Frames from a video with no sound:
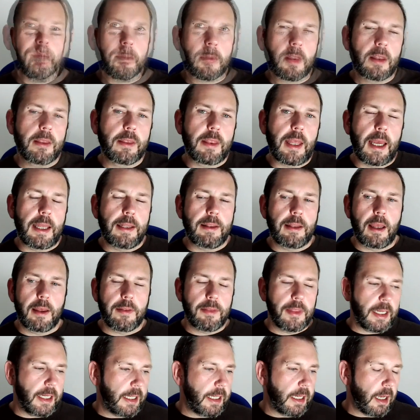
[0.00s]
Then
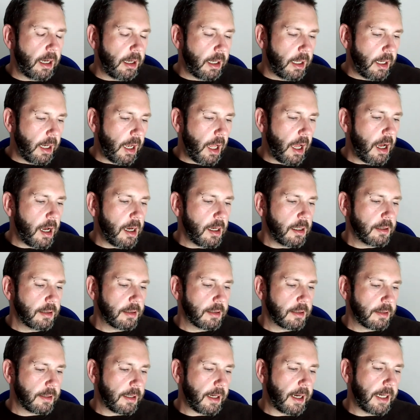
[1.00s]
the
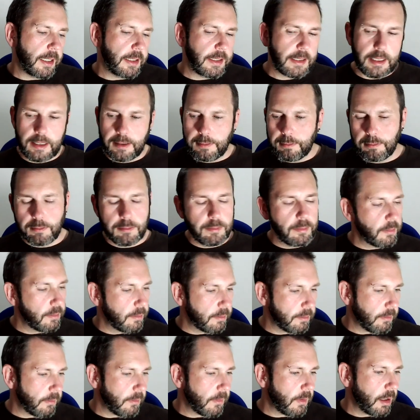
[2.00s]
last item
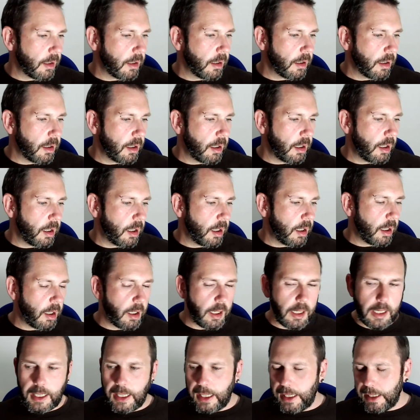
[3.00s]

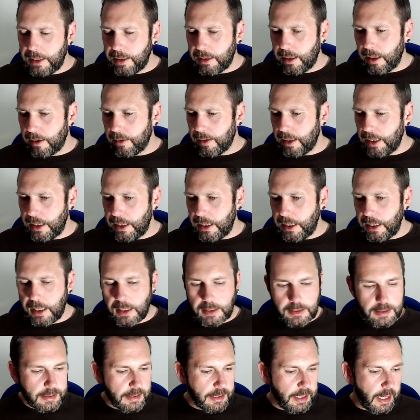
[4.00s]
in the
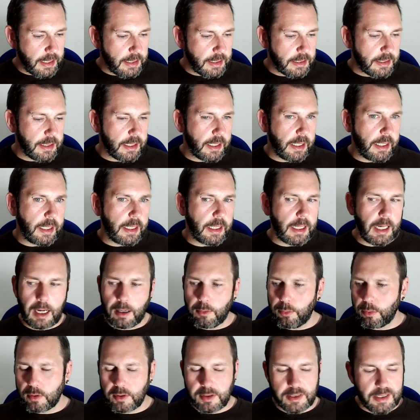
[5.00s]
Scentsy, I
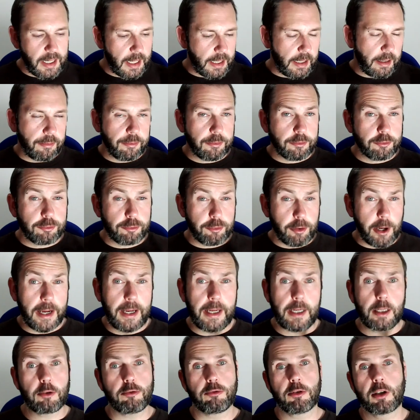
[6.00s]
will say,
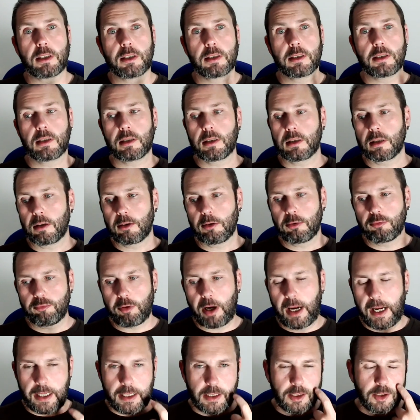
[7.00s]
fragrance
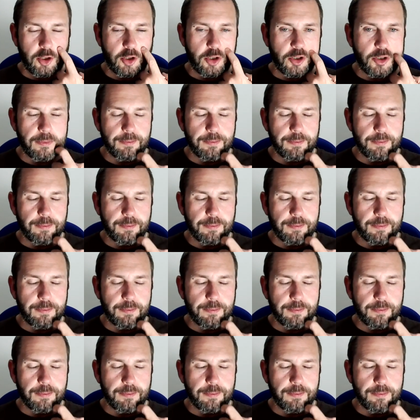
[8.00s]
range